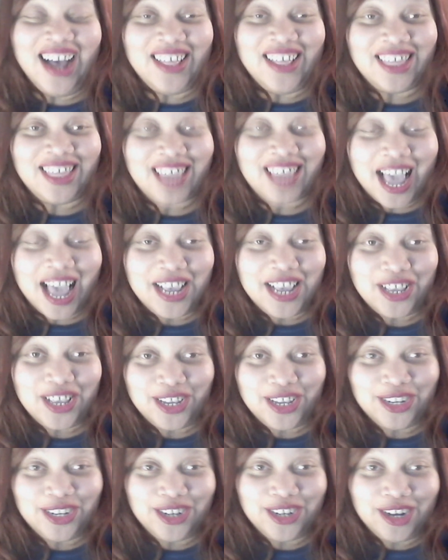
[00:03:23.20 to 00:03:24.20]
Thank
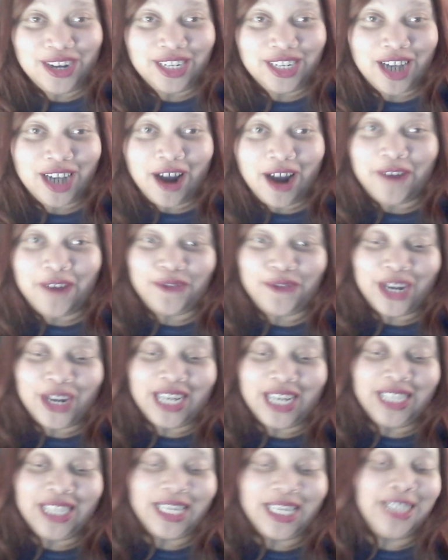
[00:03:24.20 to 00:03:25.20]
you to our
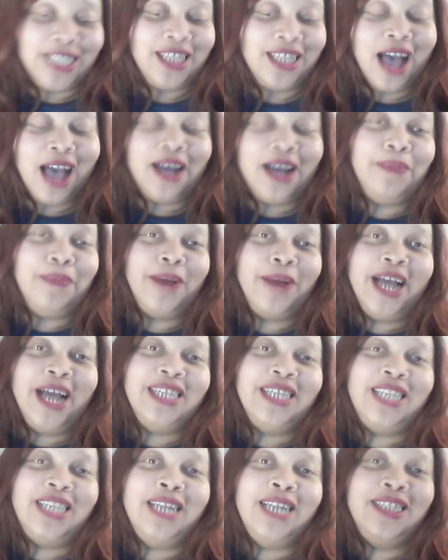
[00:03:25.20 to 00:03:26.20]
friends at Saga
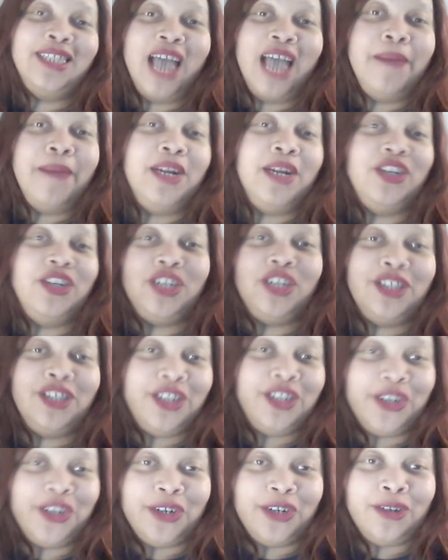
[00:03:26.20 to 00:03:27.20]
Press and Simon and
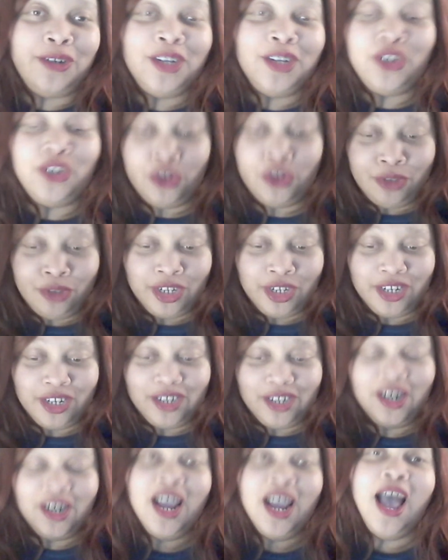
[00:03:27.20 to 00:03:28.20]
Schuster.
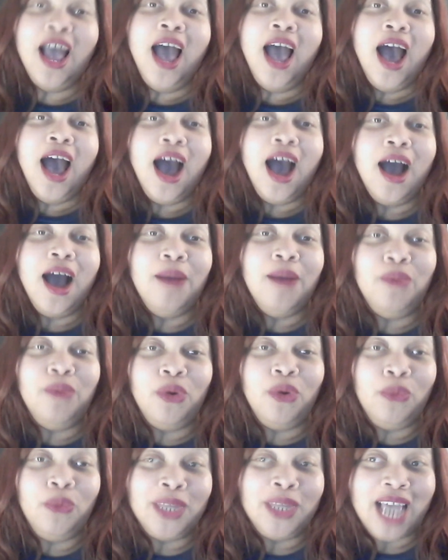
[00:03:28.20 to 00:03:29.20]
Schuster.
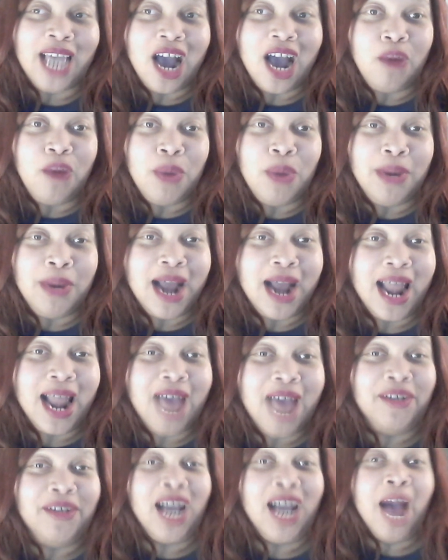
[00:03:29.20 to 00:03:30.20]
Um, without, we would not
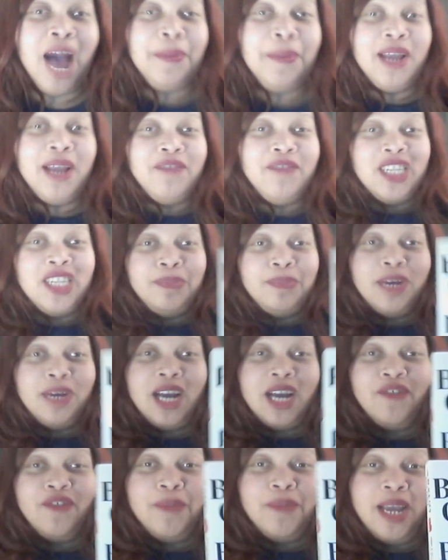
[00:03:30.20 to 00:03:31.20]
have a copy of this
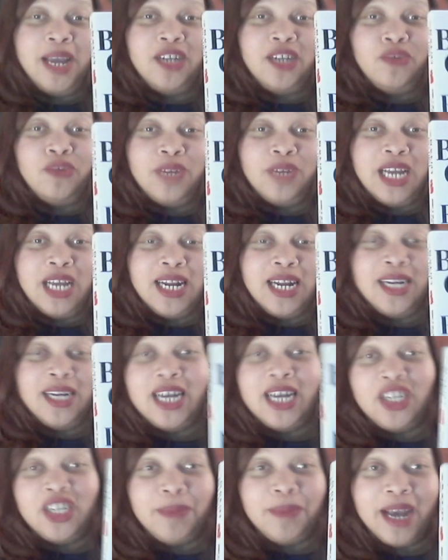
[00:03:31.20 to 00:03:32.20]
book for me to read and
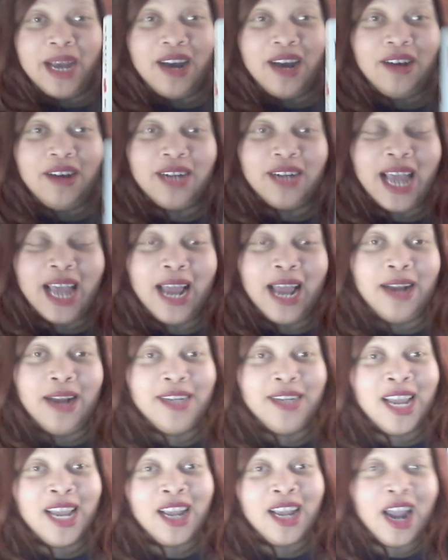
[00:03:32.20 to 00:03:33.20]
gush about
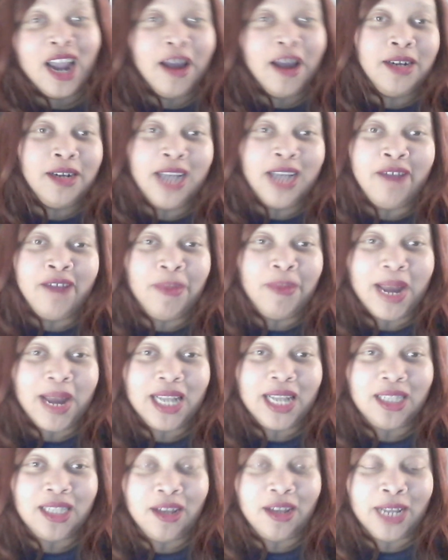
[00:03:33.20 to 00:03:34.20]
and take to
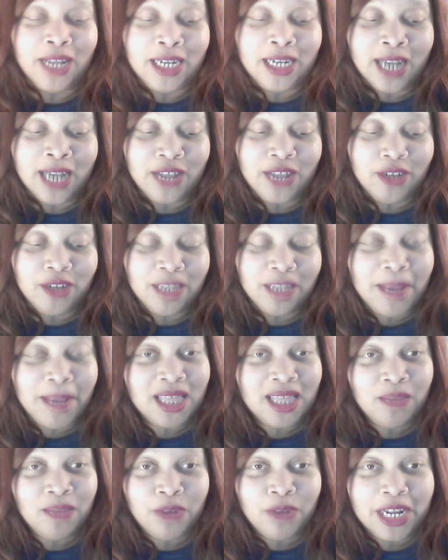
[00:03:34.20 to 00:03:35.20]
everybody's get-togethers and
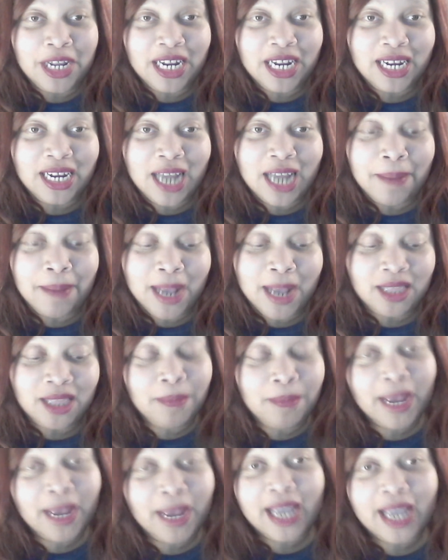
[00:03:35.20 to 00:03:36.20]
make them read it and make
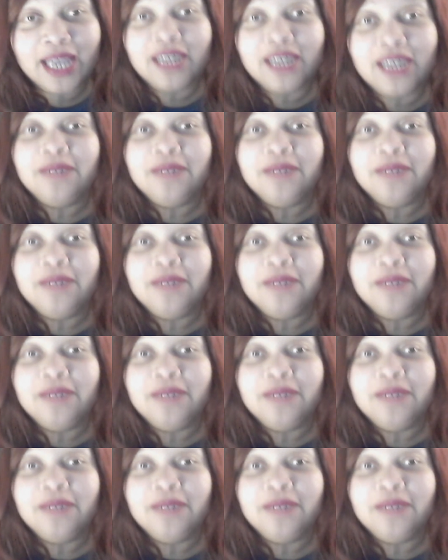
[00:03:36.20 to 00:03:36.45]
them buy it.